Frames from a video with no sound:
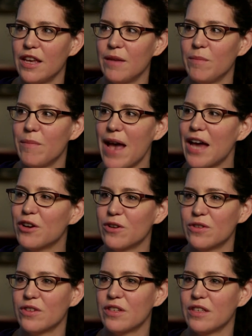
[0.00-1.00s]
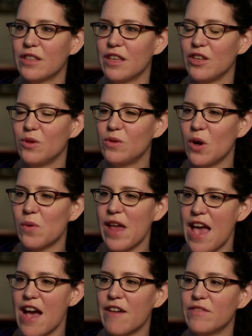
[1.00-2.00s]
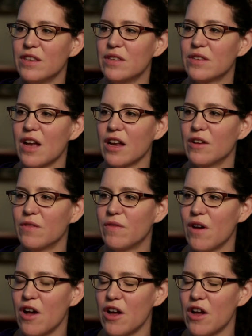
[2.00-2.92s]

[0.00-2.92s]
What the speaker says: it matters that you don't have these kind of